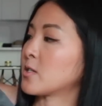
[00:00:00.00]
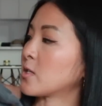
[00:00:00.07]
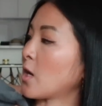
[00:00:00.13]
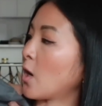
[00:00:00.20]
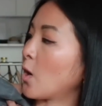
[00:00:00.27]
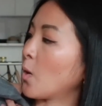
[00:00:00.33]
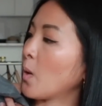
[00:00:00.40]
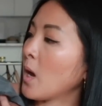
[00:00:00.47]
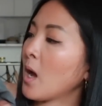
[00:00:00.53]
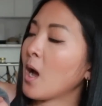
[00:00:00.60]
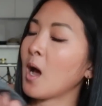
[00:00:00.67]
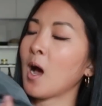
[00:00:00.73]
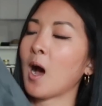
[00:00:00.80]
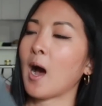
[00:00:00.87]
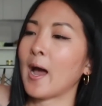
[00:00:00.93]
So
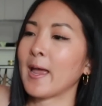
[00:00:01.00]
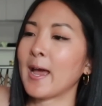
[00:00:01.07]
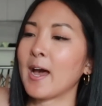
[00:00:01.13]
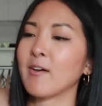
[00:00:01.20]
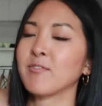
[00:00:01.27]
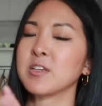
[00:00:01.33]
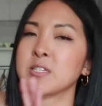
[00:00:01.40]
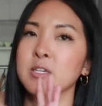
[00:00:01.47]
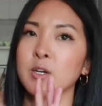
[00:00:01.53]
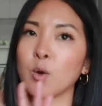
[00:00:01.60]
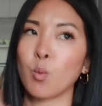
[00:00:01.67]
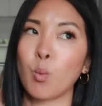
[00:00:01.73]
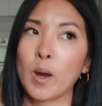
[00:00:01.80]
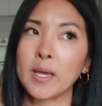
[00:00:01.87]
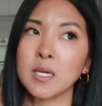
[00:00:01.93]
I have this in a
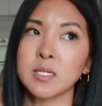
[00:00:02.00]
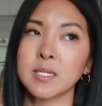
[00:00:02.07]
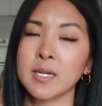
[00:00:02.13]
white